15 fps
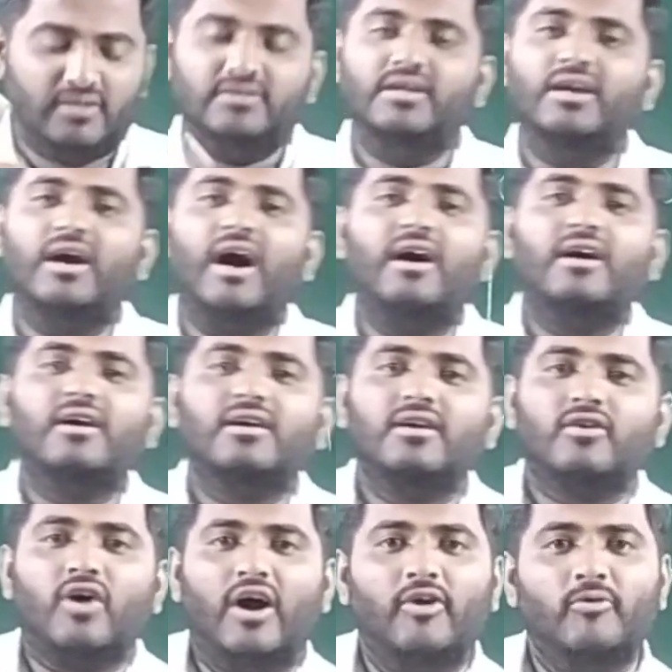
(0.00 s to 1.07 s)
the
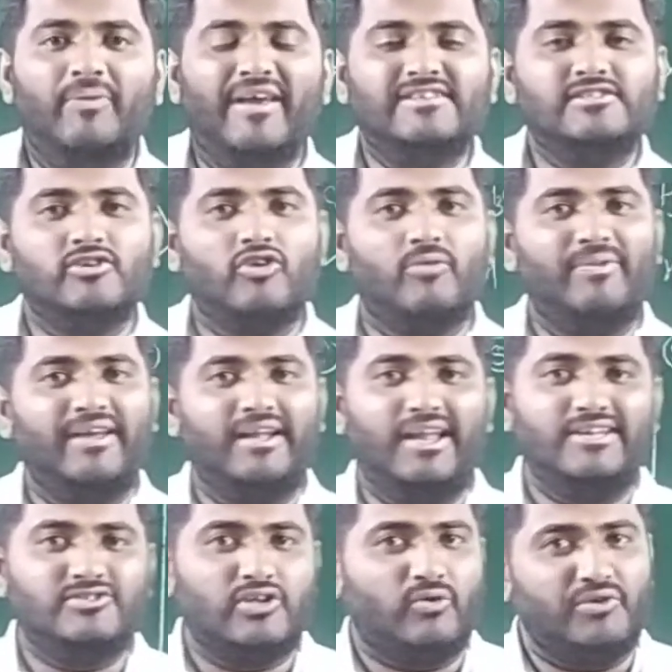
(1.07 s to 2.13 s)
IUPAC
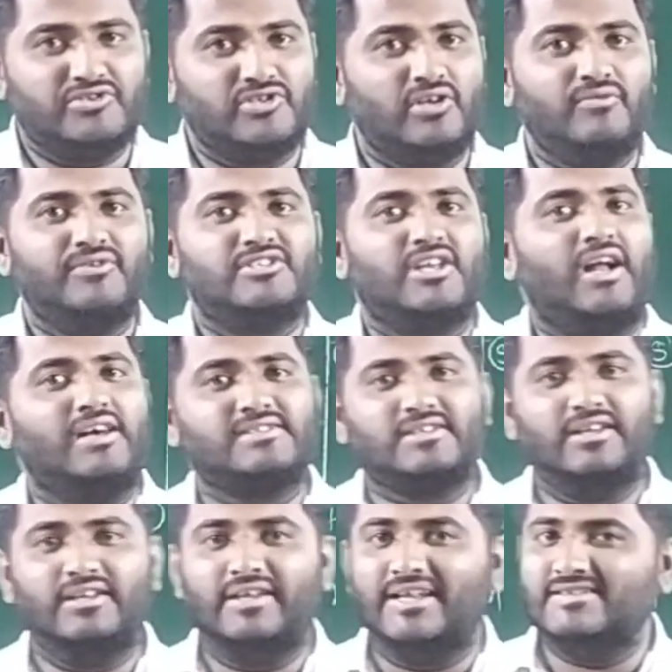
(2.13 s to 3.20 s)
nomenclature question which are asked
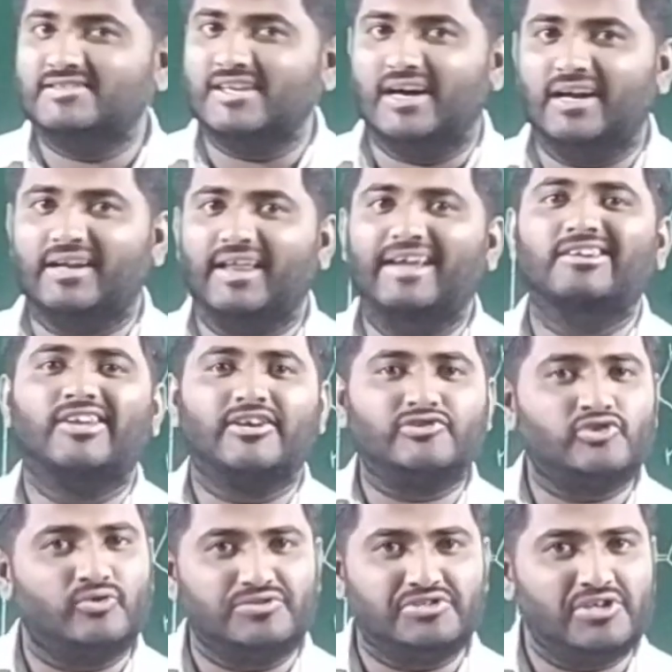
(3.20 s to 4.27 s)
in NCERT in
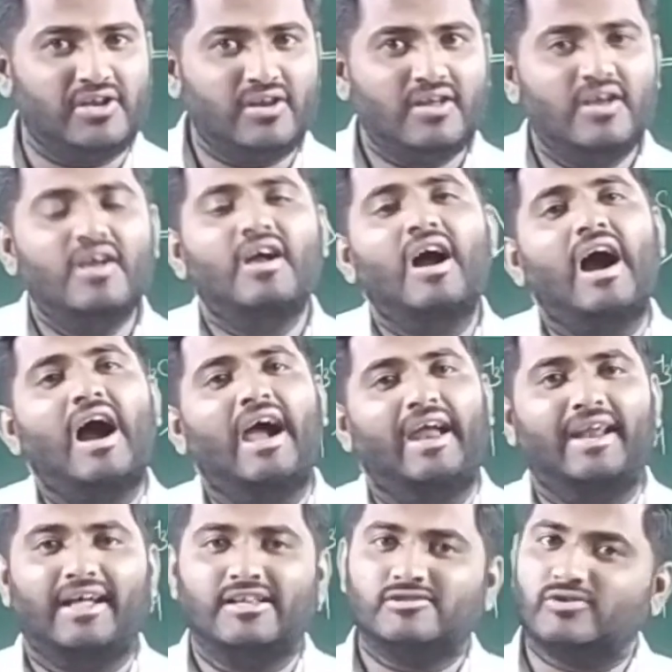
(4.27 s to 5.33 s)
text question
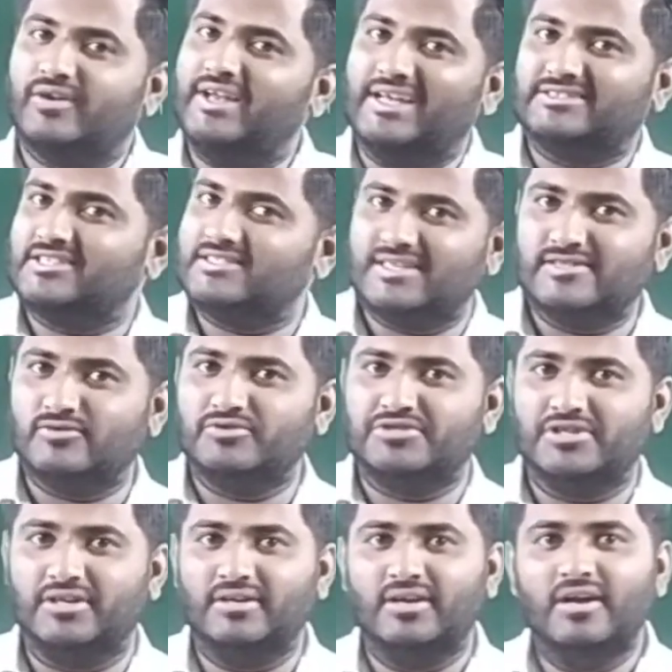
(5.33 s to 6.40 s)
and also in exercise
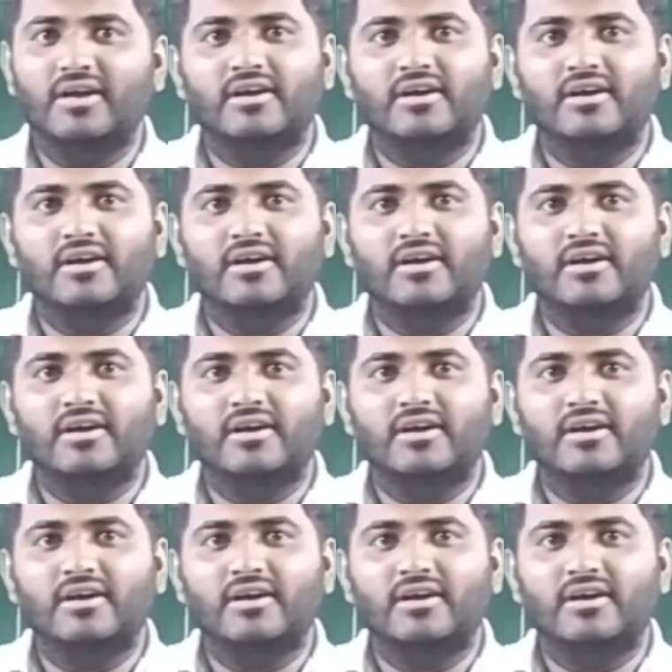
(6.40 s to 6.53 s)
question.